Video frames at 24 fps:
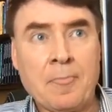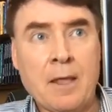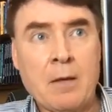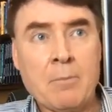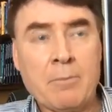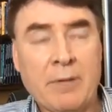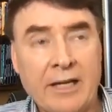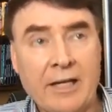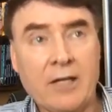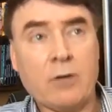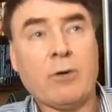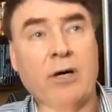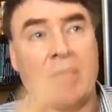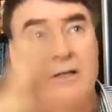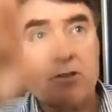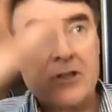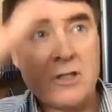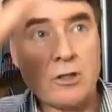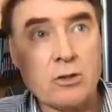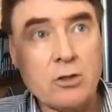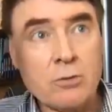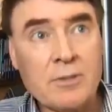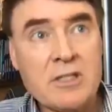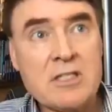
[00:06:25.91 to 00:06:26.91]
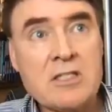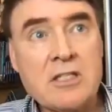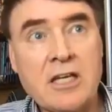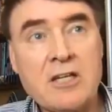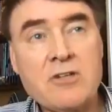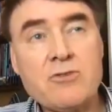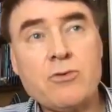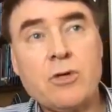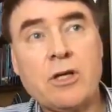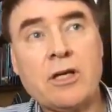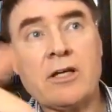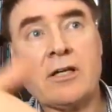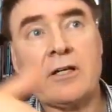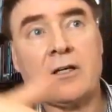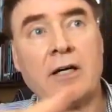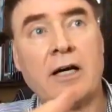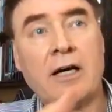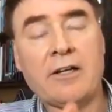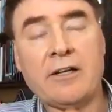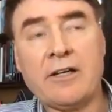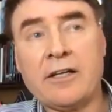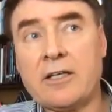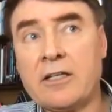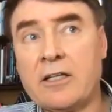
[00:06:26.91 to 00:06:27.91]
But anyway, so human-centric, I
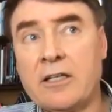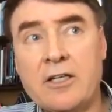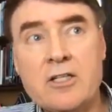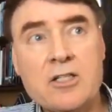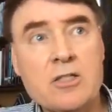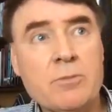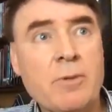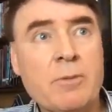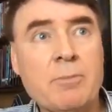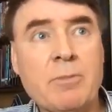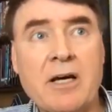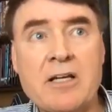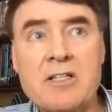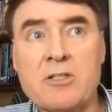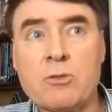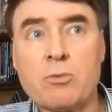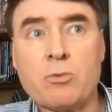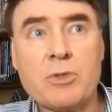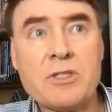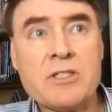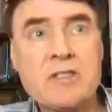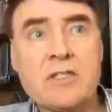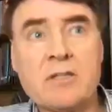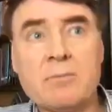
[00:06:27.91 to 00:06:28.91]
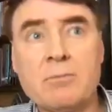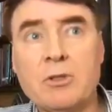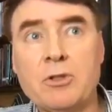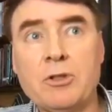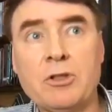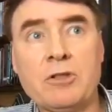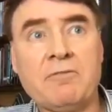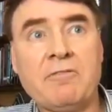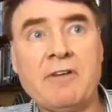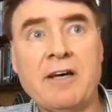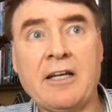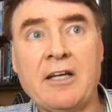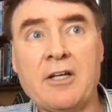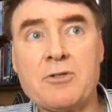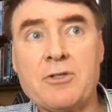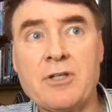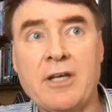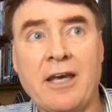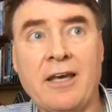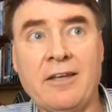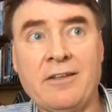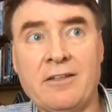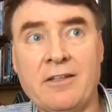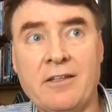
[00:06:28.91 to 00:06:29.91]
think it needs to be based on wisdom, good values,
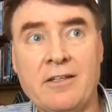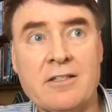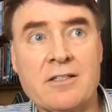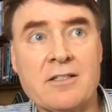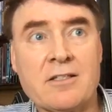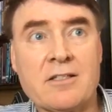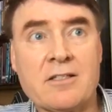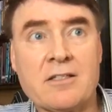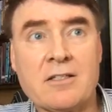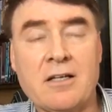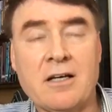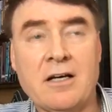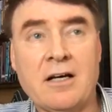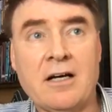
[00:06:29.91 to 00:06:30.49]
ethics.